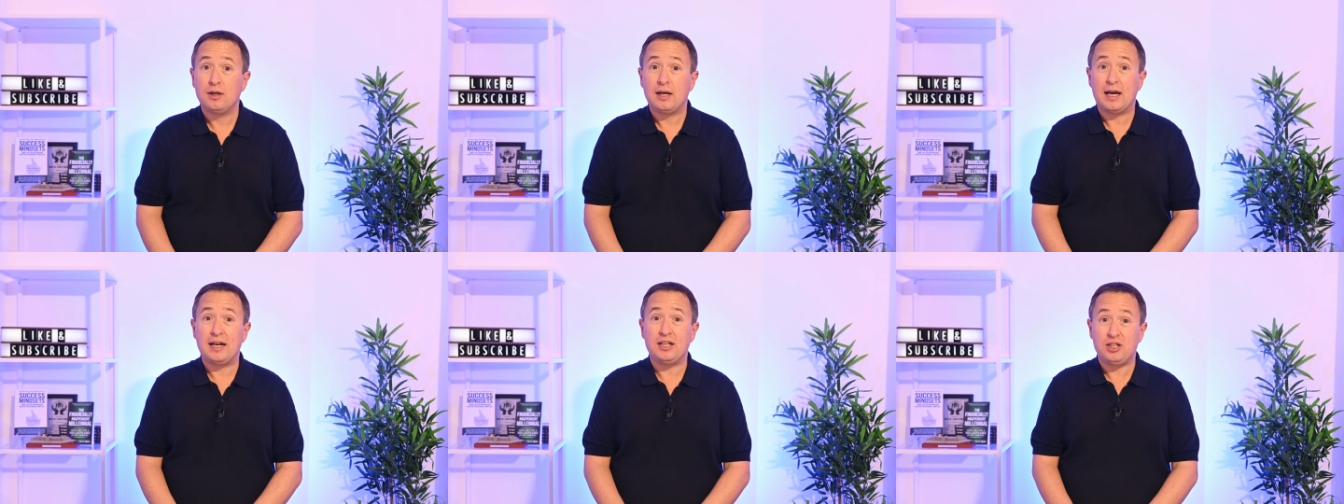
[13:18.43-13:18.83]

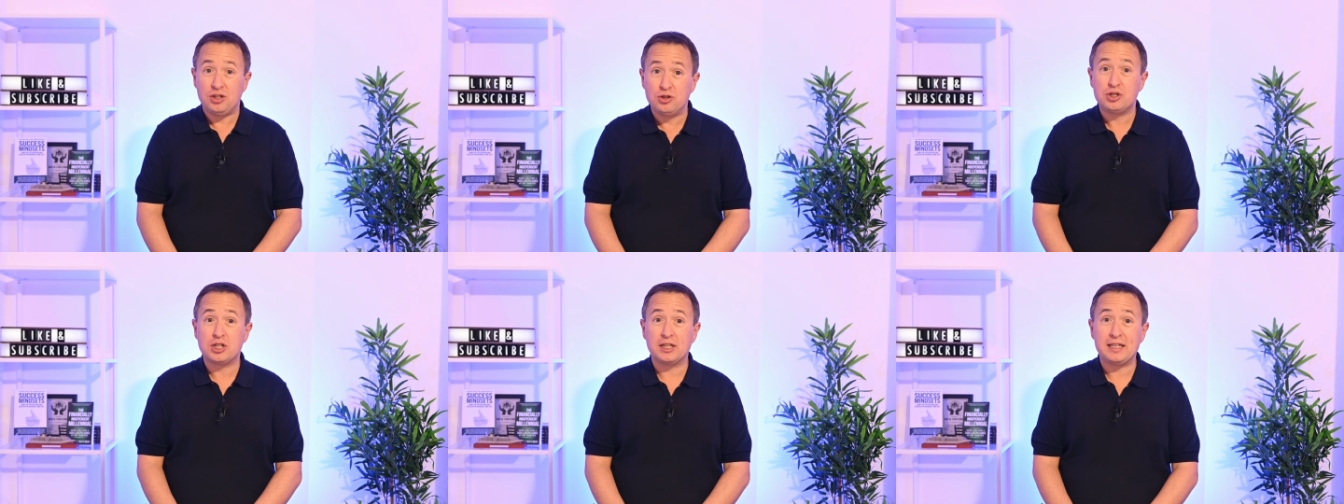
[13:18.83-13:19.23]
And it
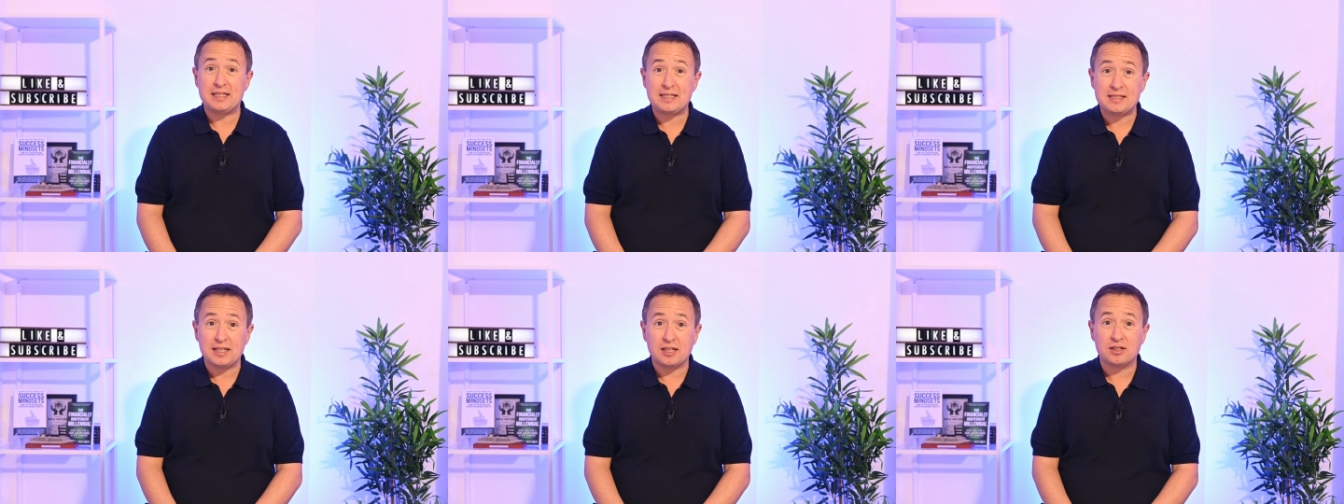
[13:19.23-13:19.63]
usually
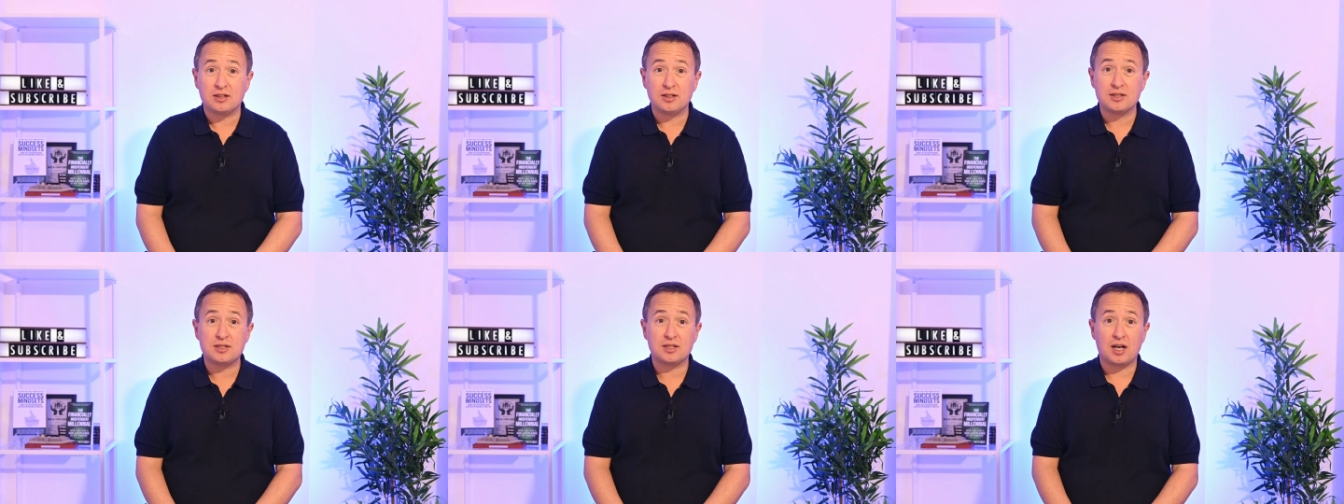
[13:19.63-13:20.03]

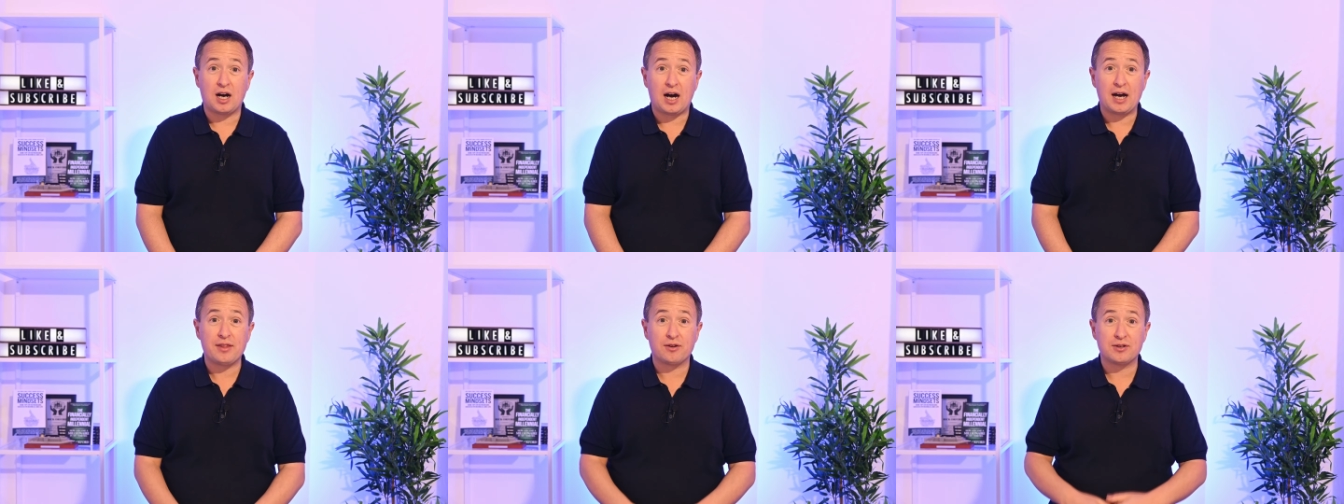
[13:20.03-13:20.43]
signals
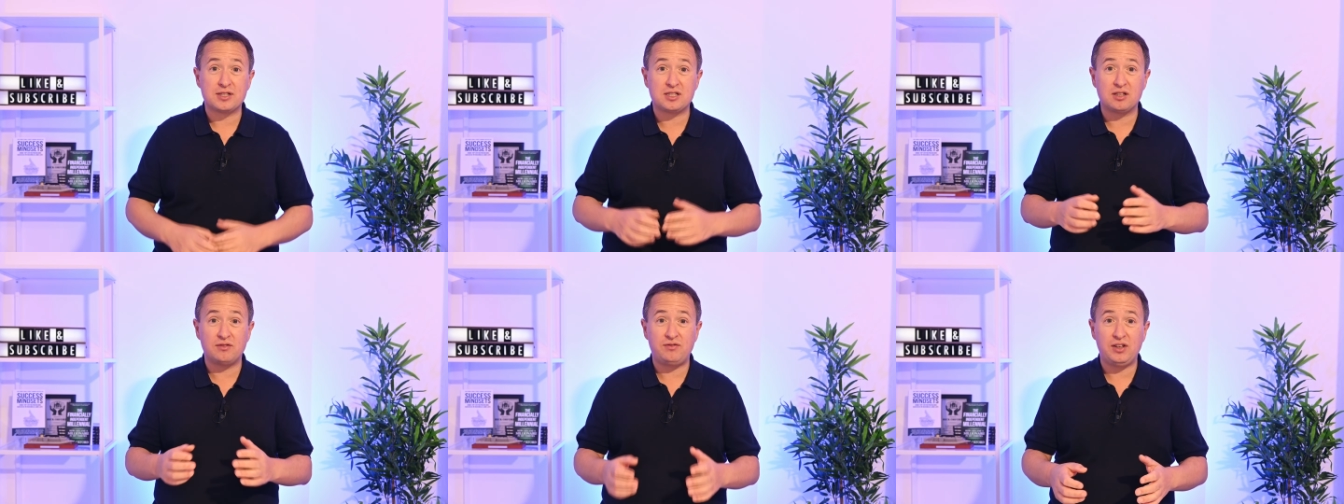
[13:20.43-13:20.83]
either
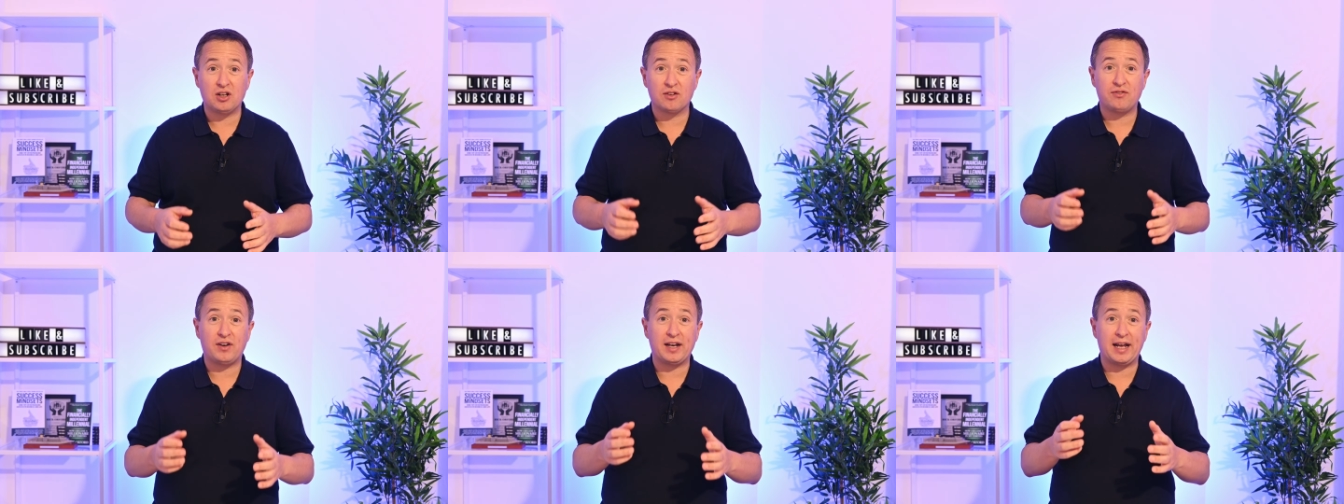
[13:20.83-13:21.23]

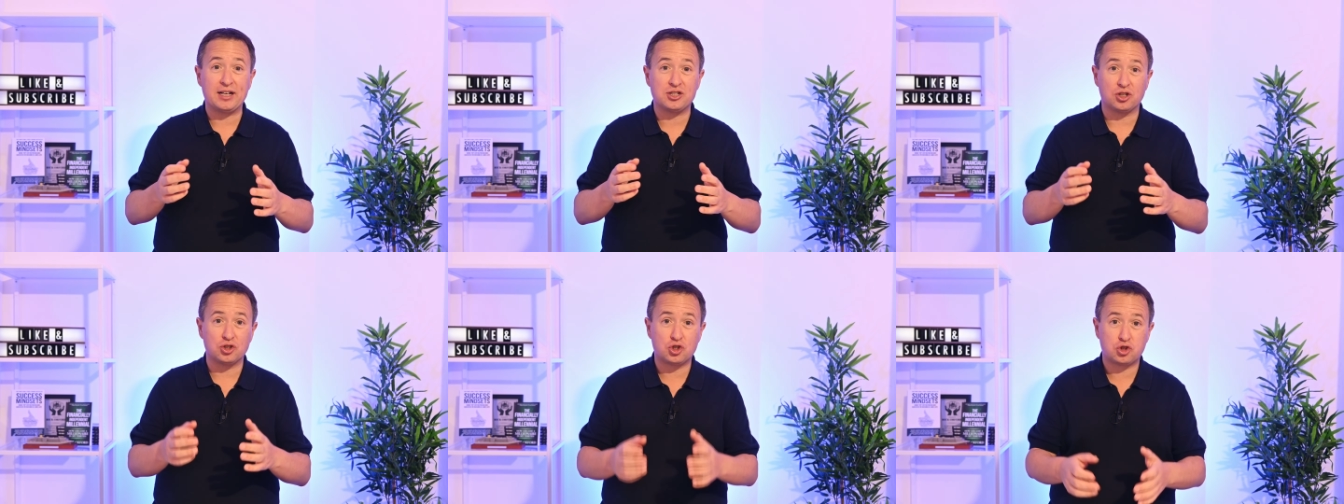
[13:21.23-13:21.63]
severe
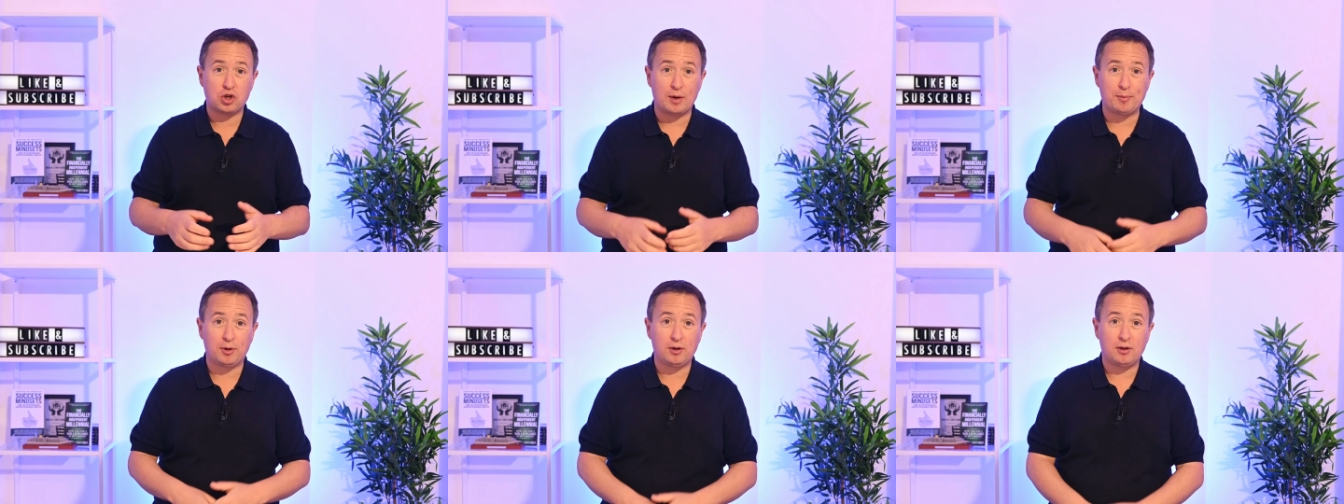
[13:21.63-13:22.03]
financial
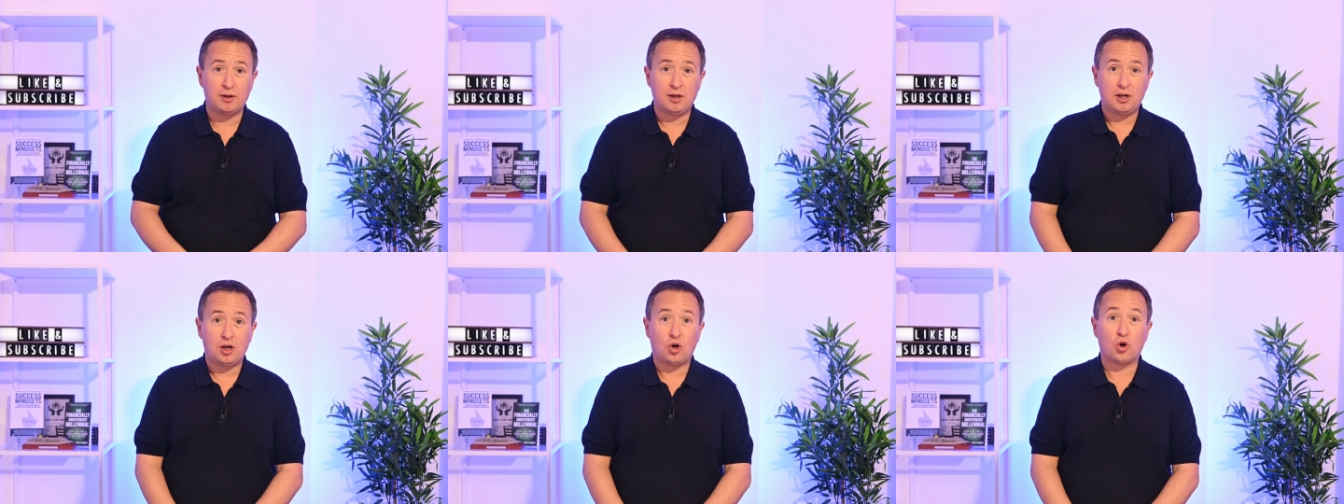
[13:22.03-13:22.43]
trouble
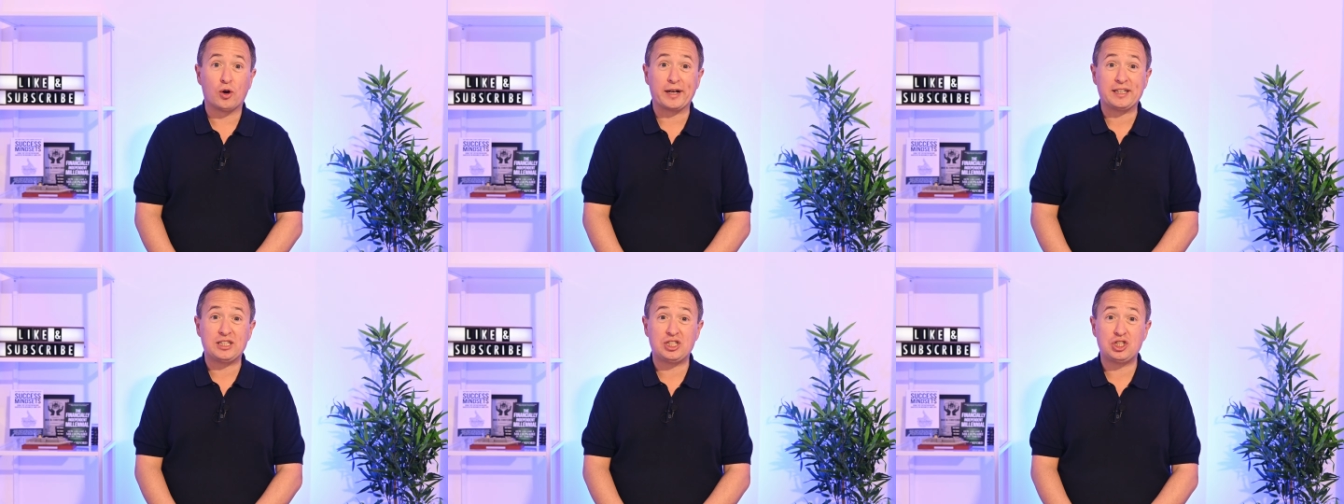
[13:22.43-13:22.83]
or
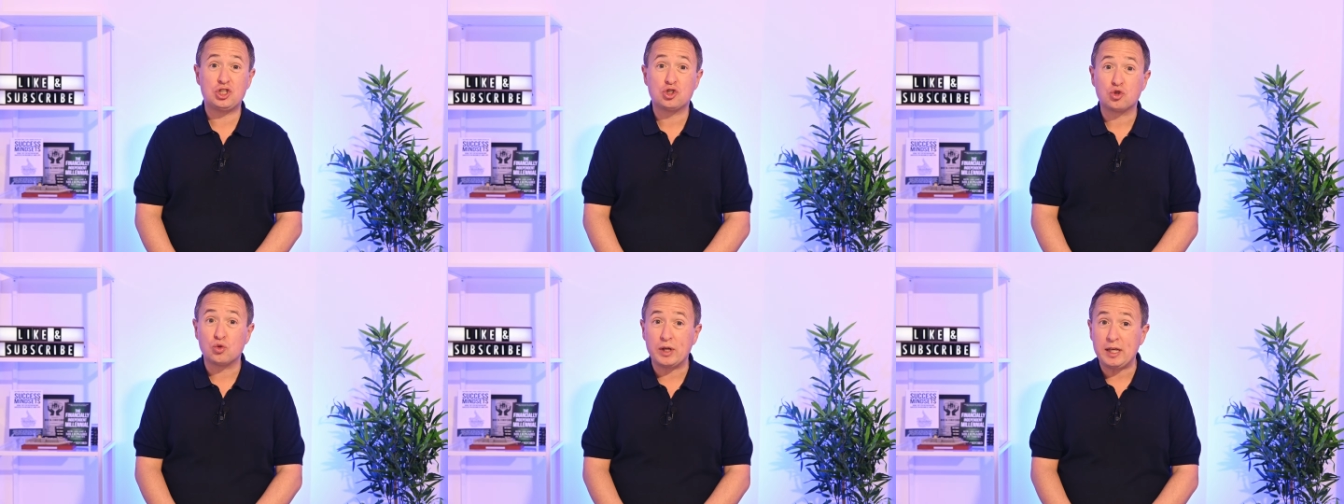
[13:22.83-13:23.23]

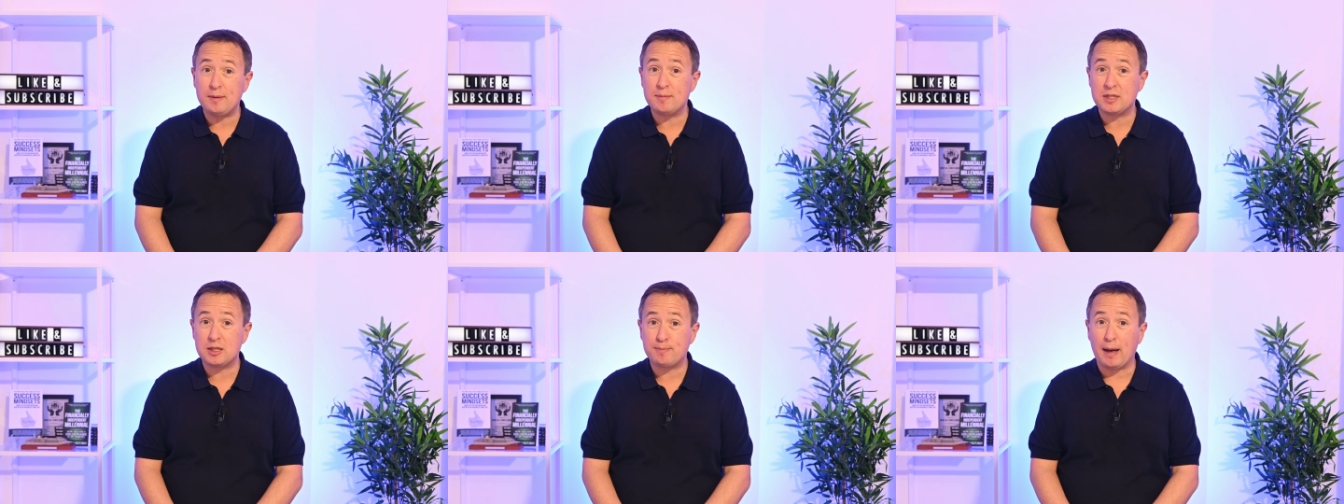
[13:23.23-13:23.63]

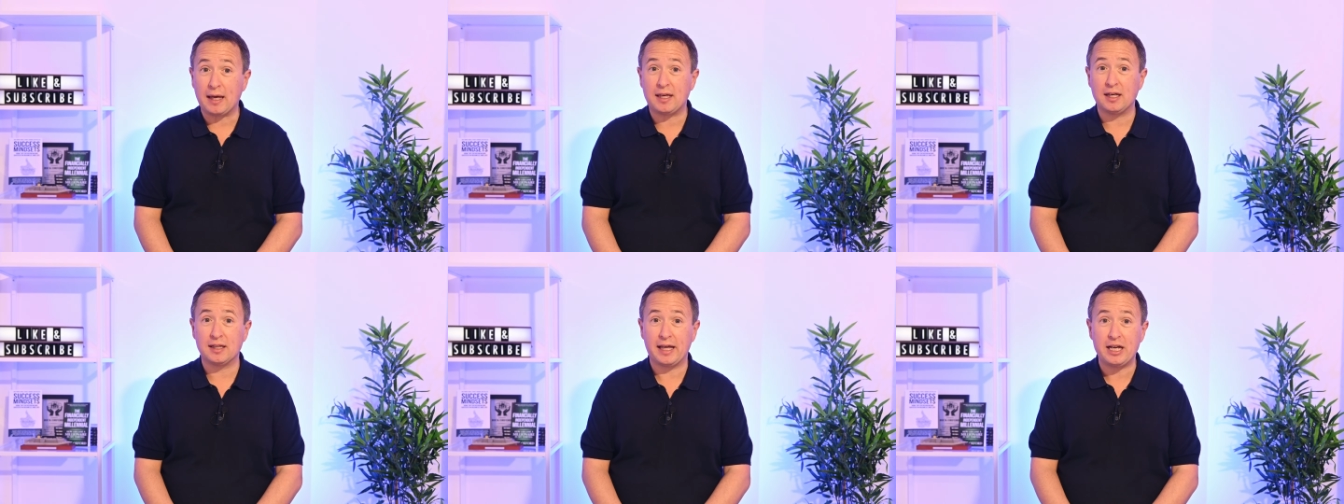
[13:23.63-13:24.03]
extreme
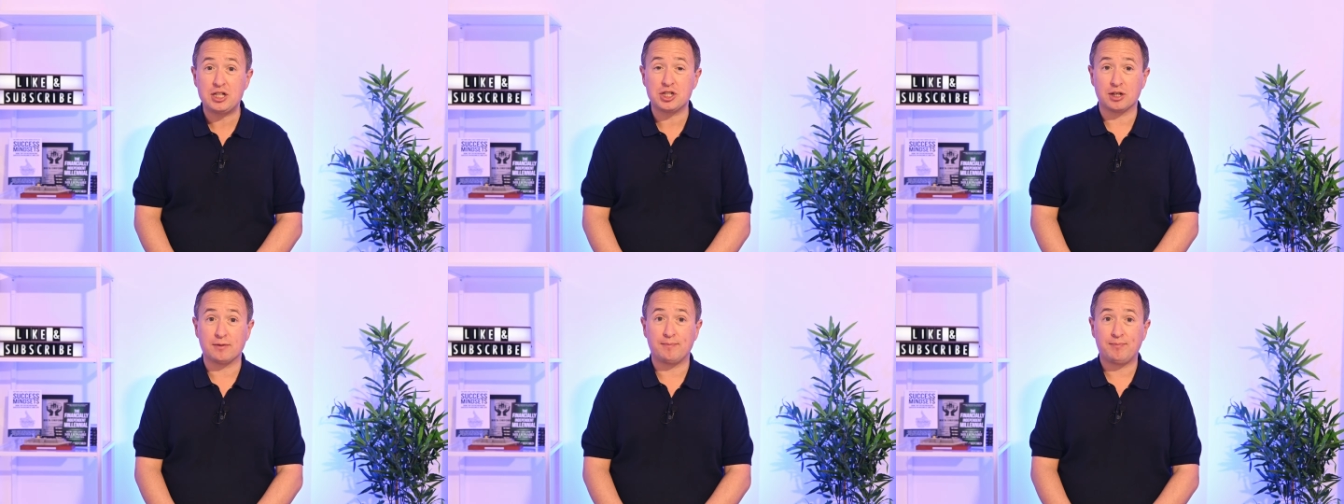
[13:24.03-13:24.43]

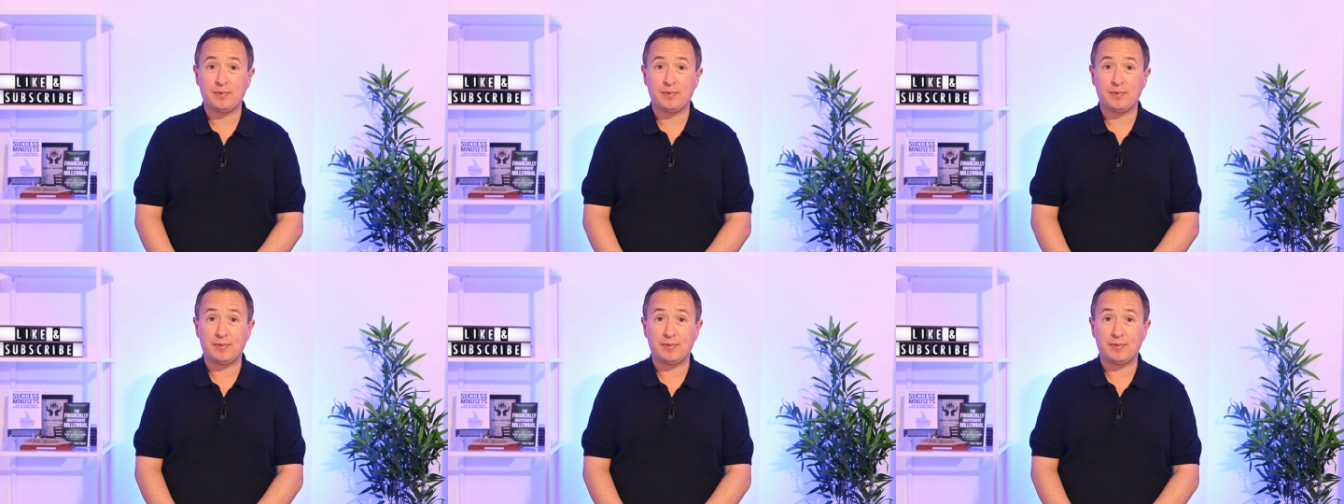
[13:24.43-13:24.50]
speculation.